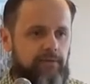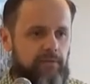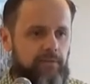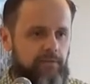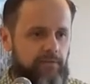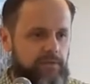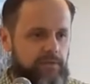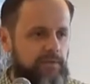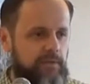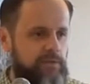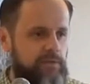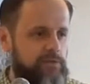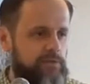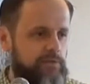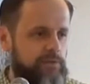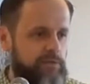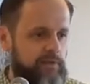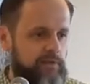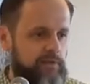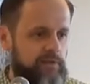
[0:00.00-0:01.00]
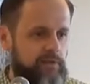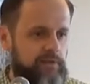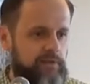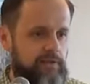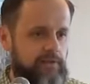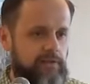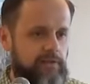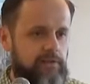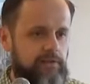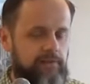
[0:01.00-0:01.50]
Leviticus, you know, like
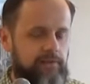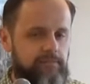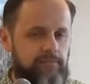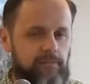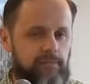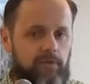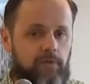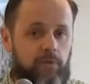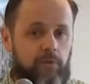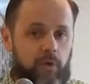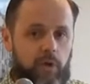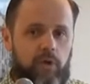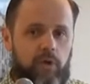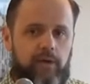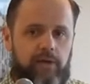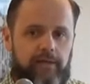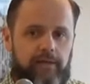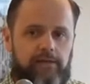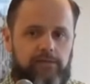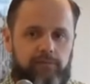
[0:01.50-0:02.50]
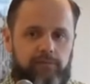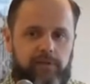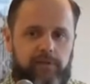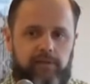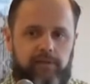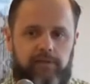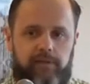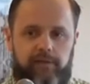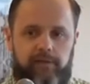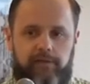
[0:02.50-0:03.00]
the, the, the law as written
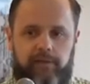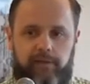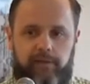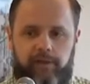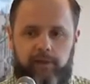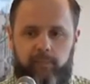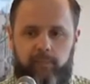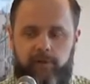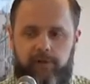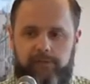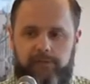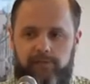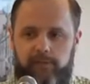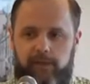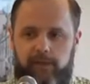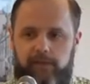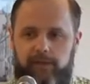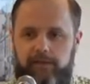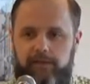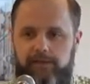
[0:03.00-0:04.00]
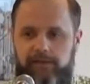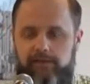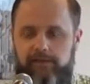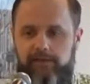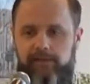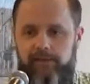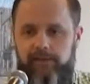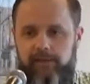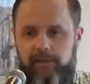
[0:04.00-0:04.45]
in the, the early parts of the Islands